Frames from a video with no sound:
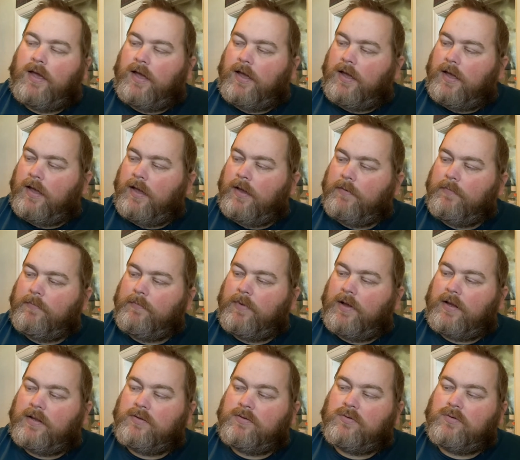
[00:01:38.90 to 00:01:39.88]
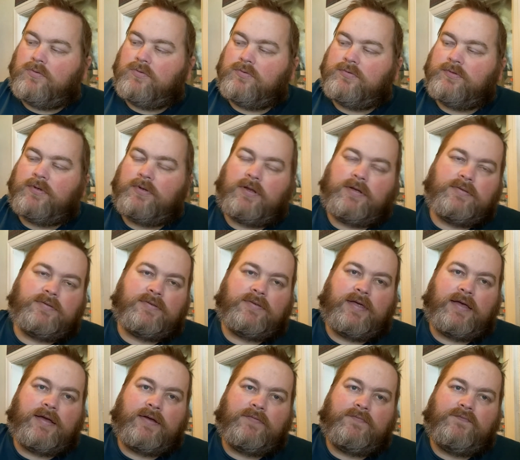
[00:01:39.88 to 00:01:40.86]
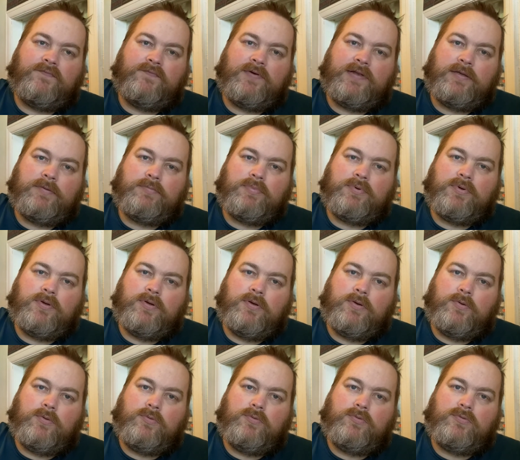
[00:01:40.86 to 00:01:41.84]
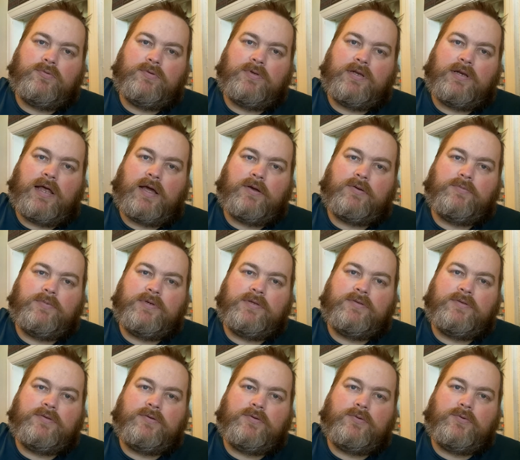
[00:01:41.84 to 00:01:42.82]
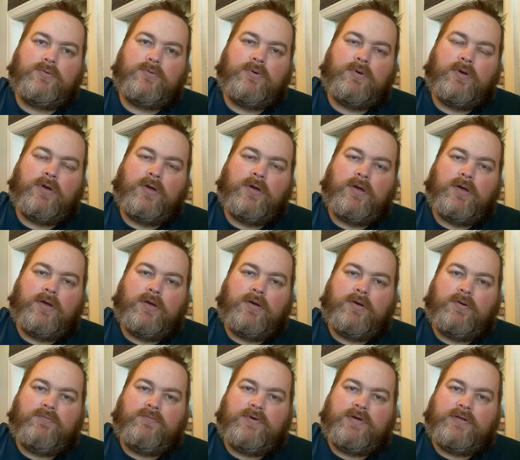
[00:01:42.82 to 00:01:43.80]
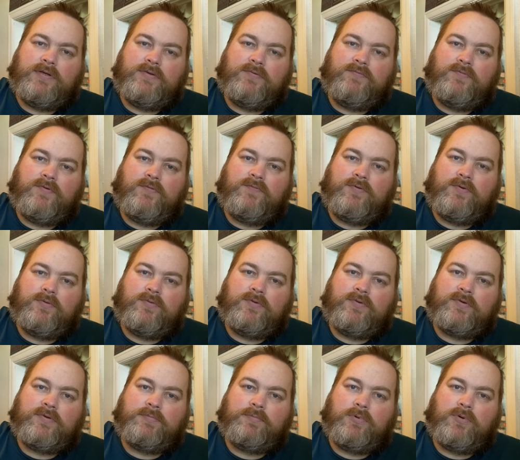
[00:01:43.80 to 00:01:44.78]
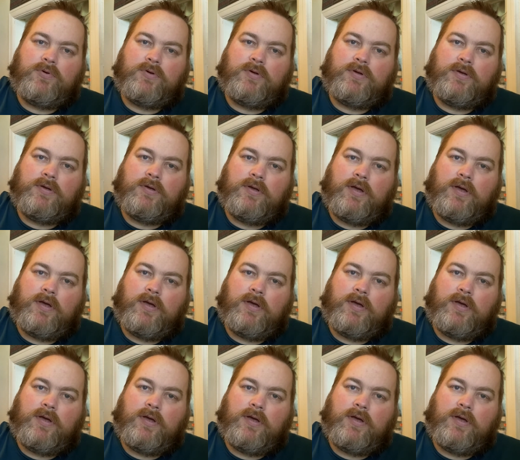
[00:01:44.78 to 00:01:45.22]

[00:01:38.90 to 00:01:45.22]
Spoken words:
I'd also like to thank Philip, who's allowed me to read and review this book.